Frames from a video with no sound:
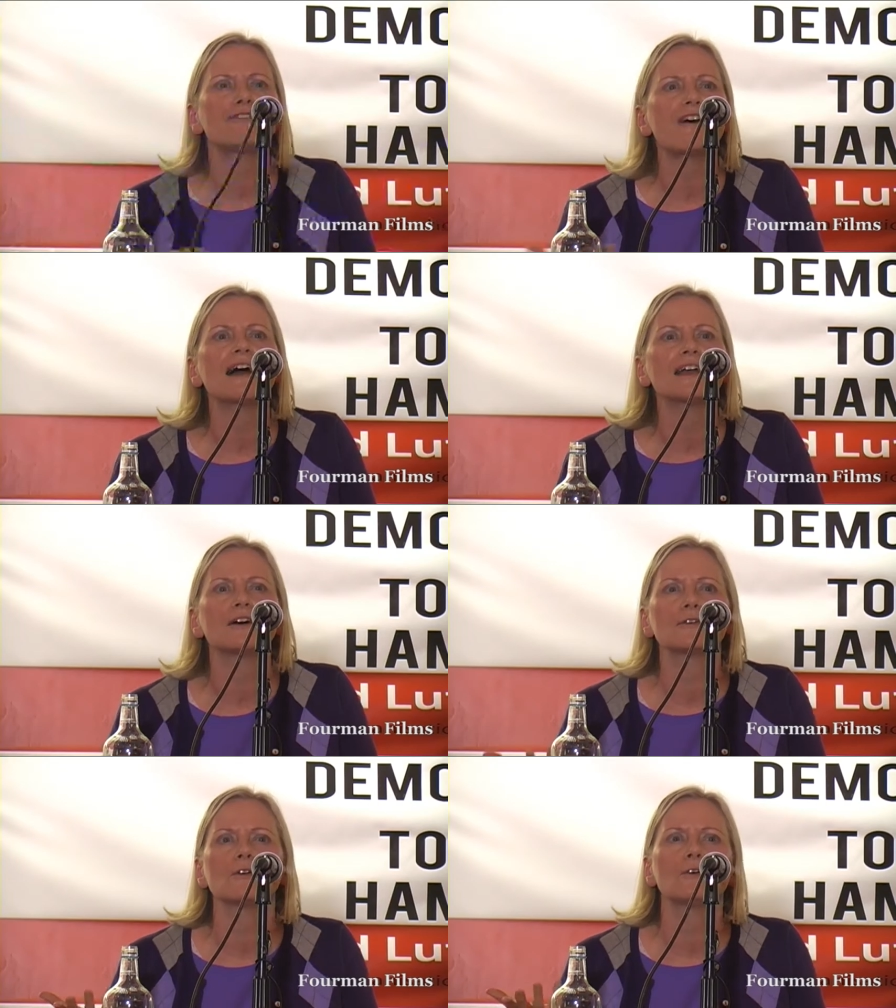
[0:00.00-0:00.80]

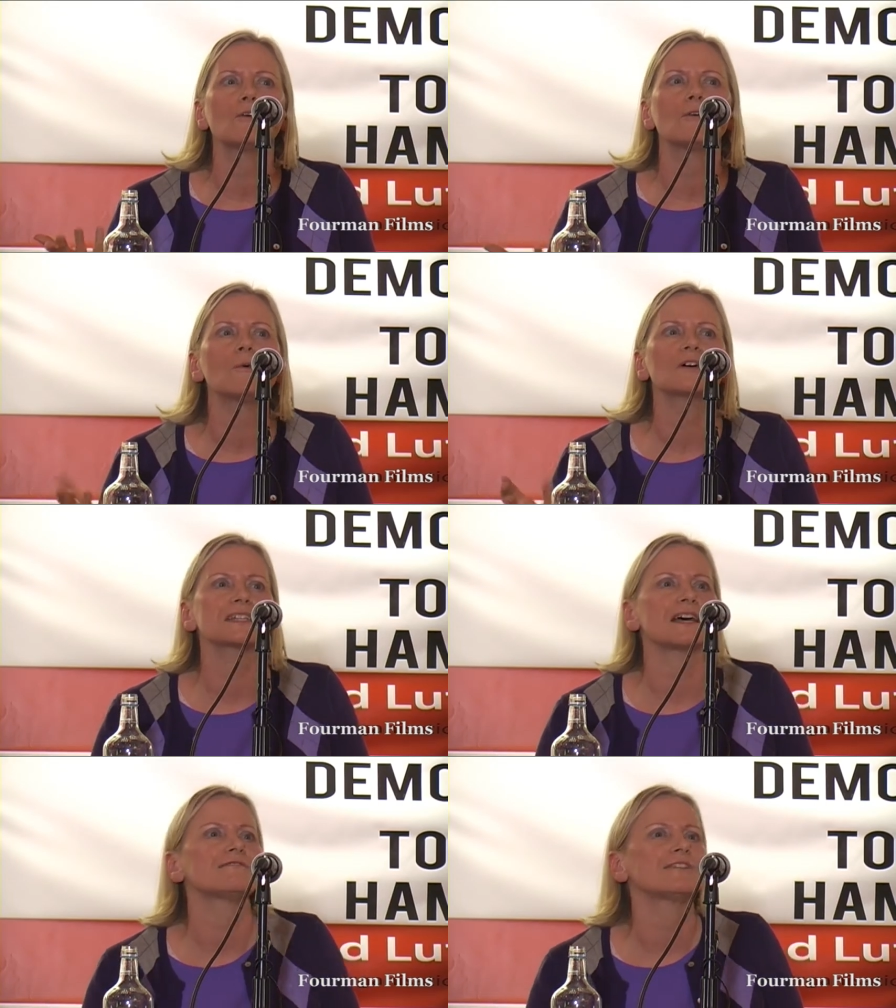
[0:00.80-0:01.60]
fire or
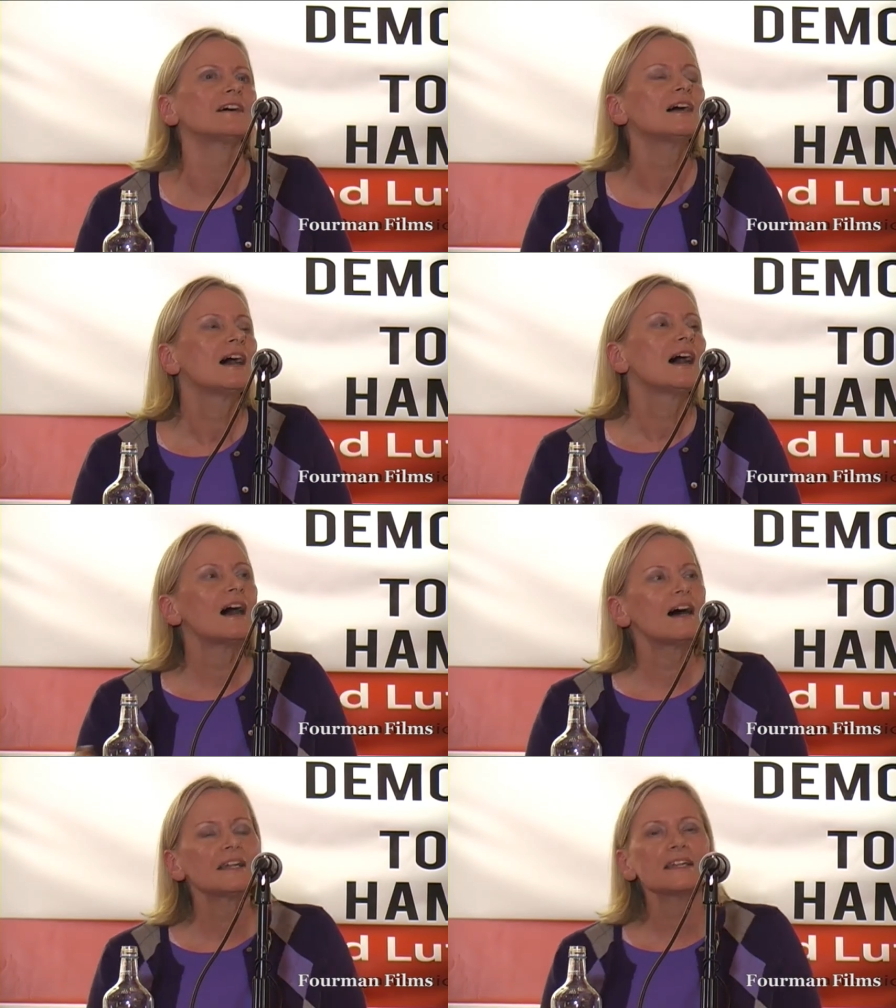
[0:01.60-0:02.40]
whatever,
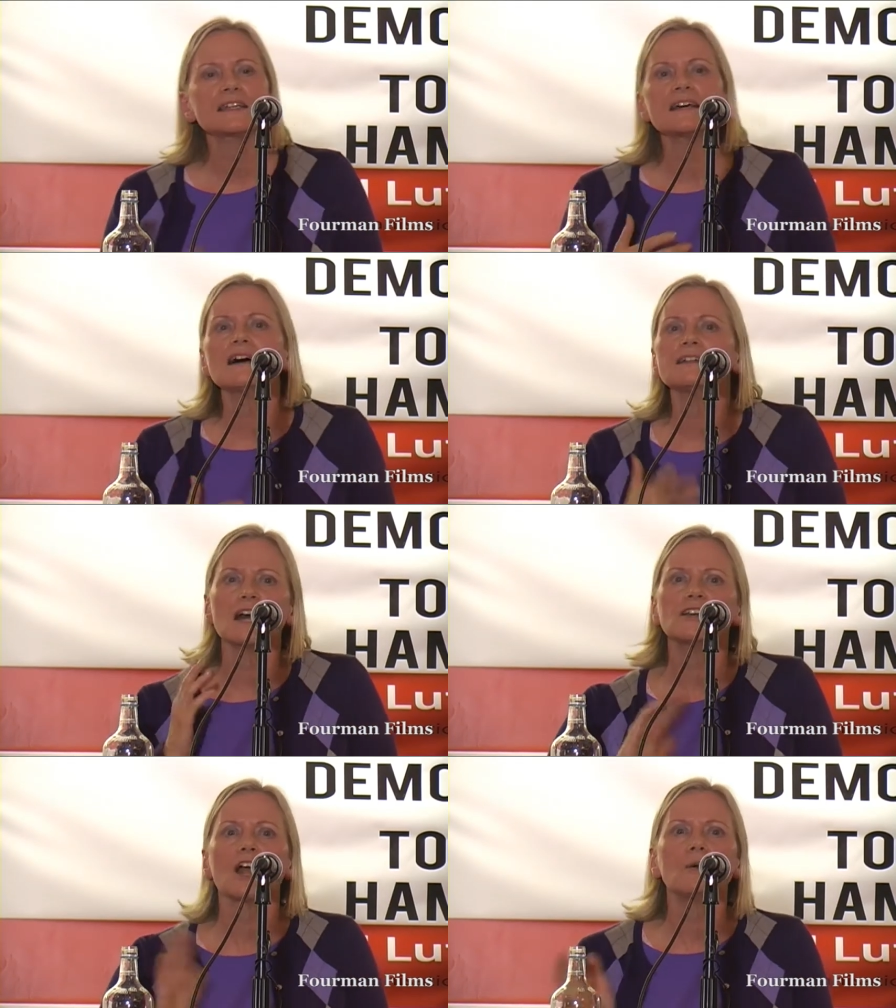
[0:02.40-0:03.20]
and
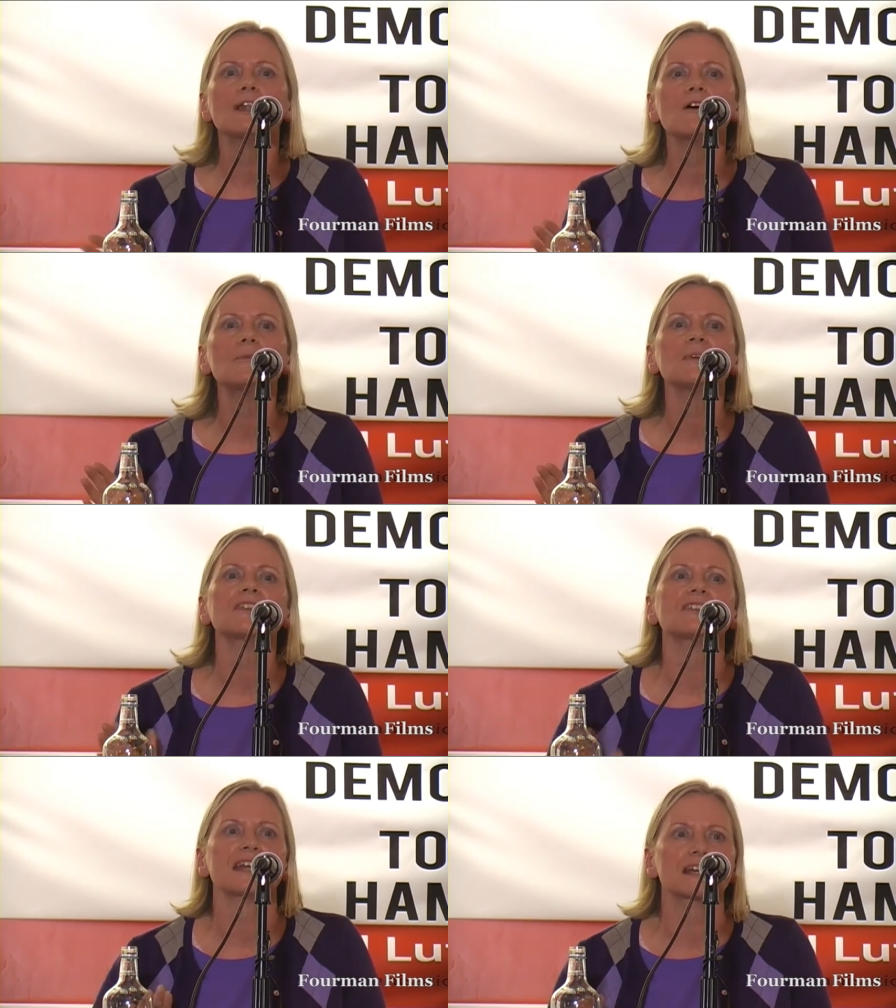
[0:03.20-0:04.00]
go along
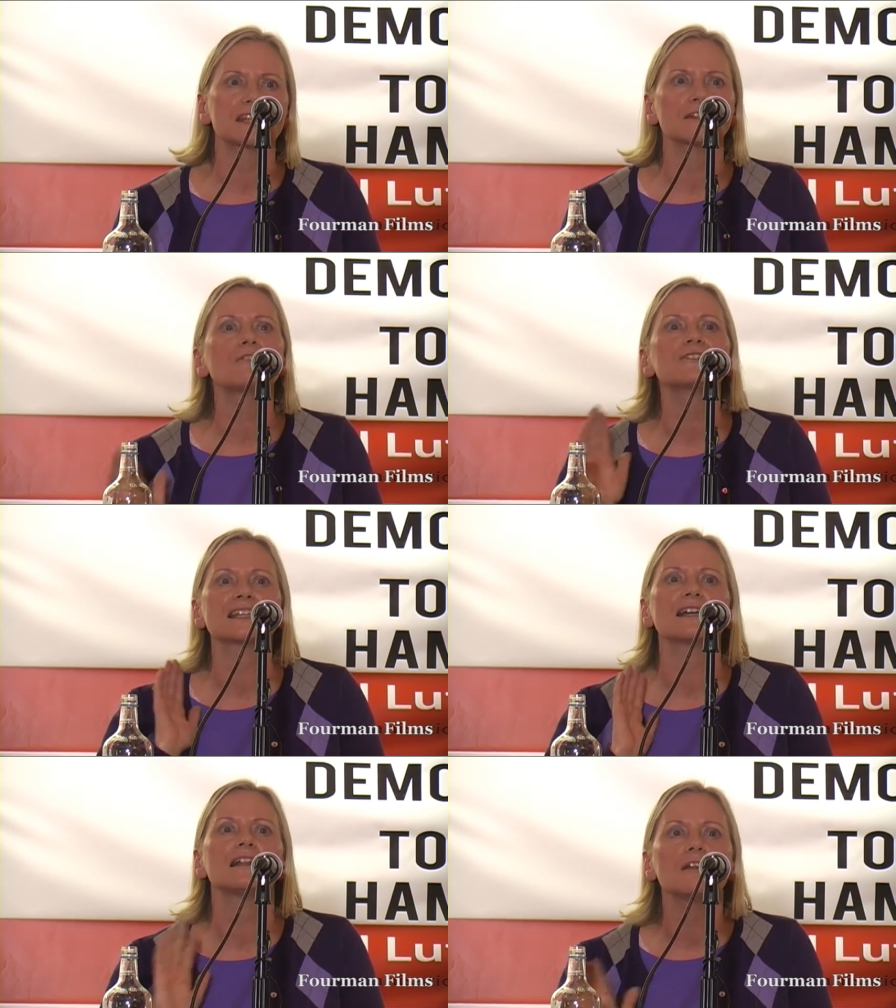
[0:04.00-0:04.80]
with things, and
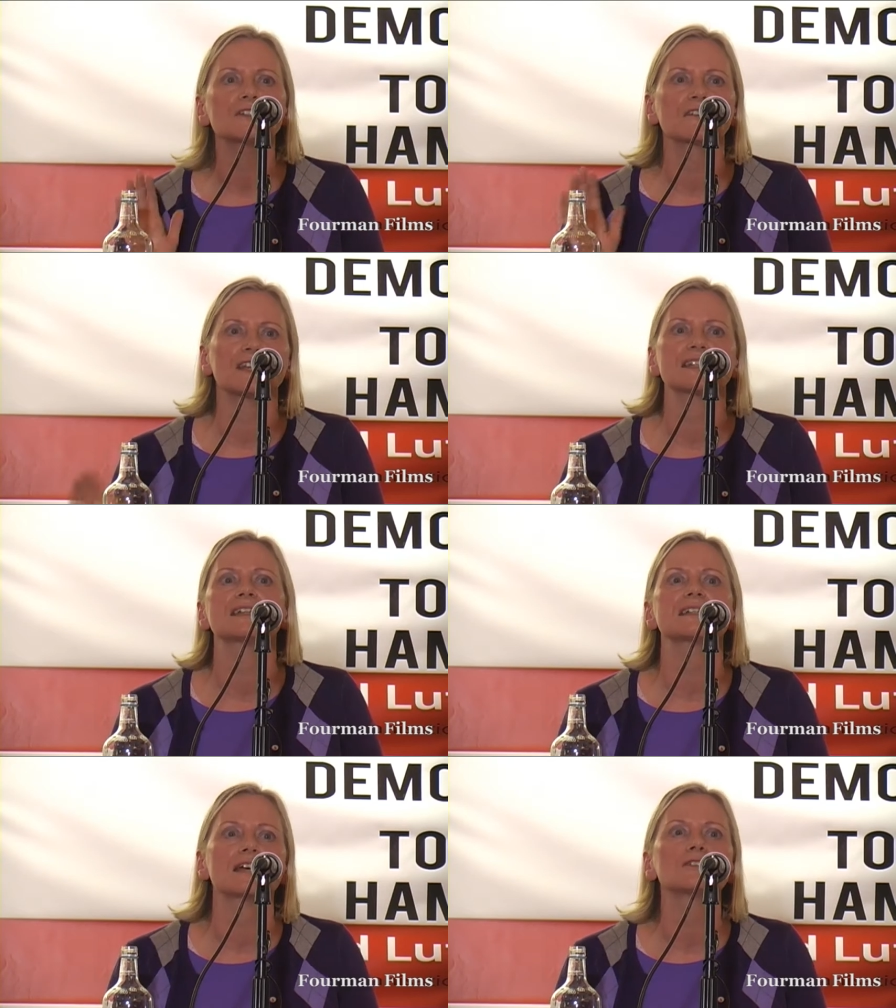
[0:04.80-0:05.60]
obviously a lot of this
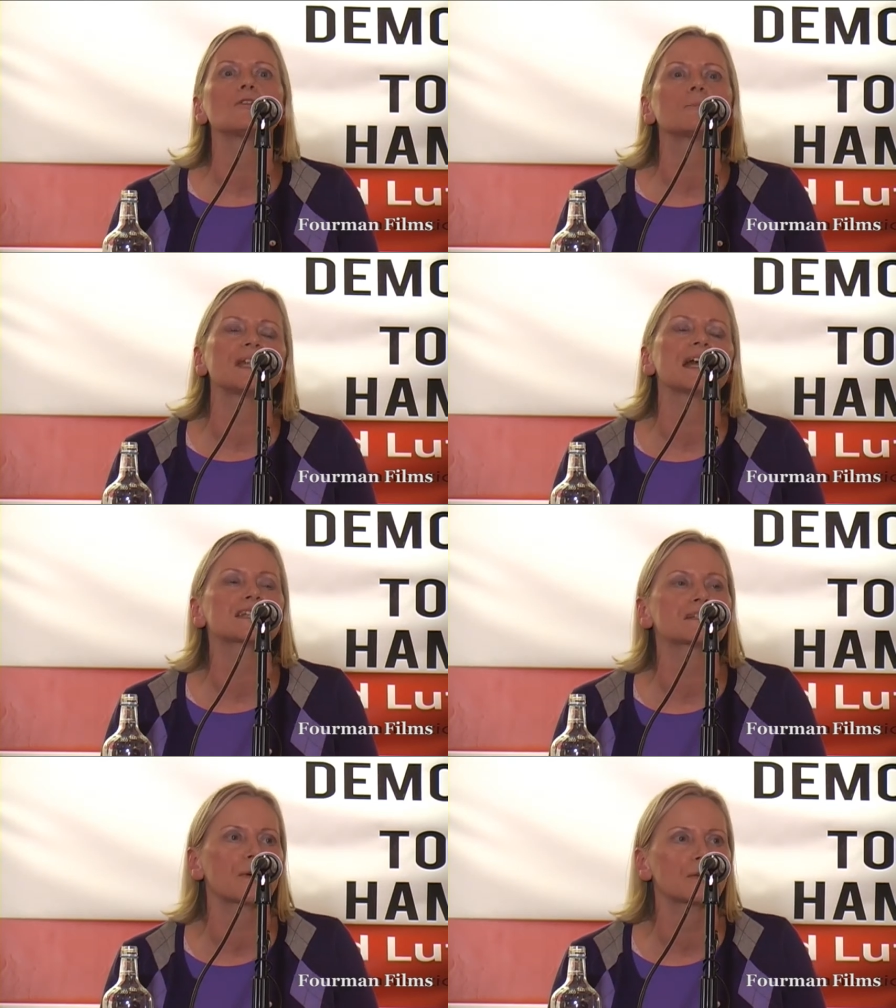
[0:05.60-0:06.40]
has all been
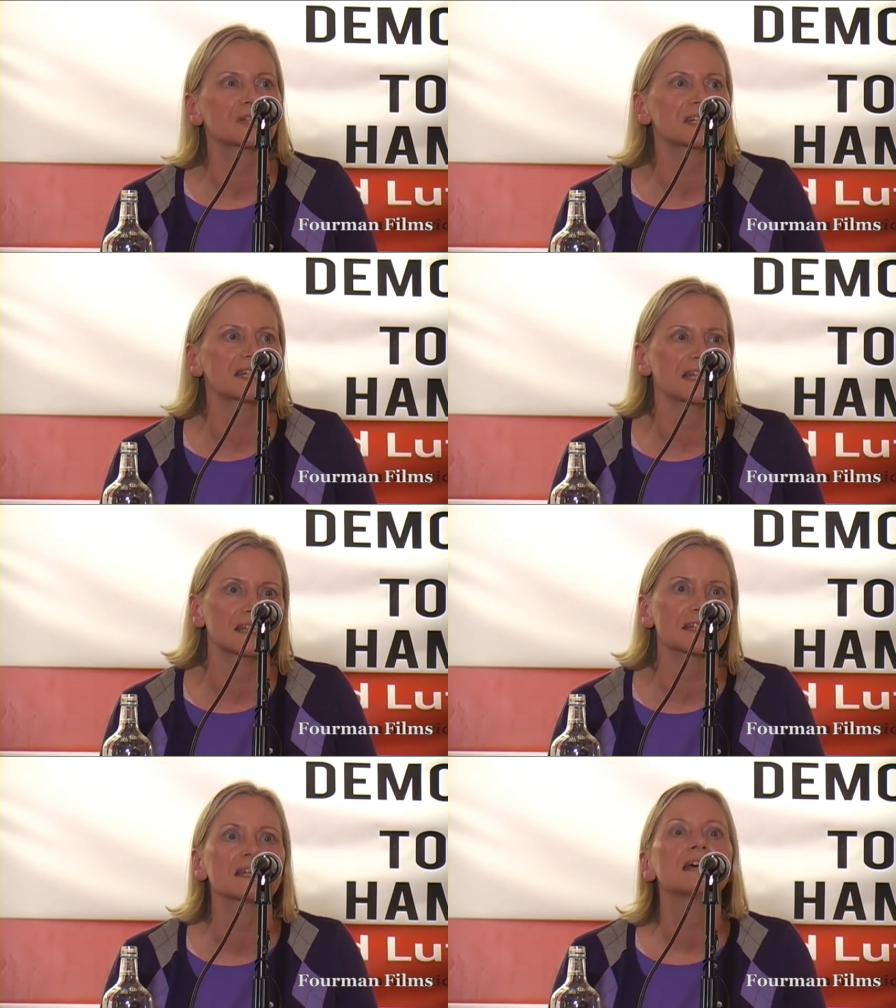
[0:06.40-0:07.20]
exposed
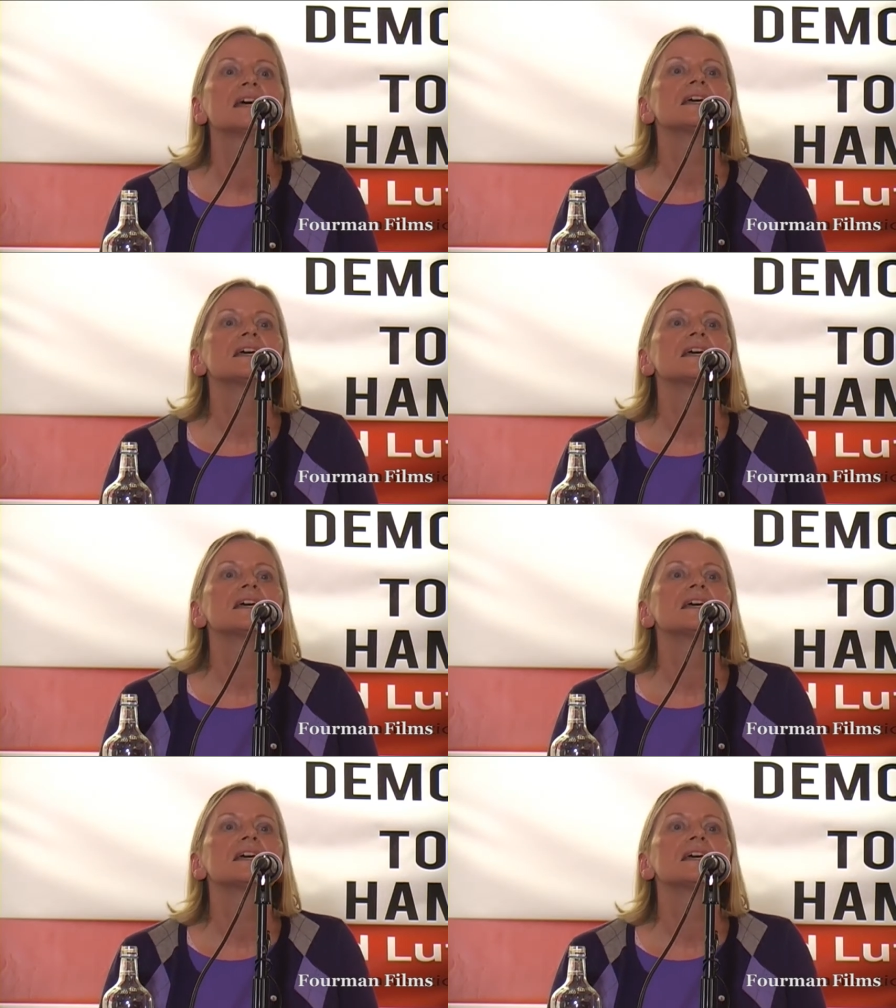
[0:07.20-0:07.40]
since.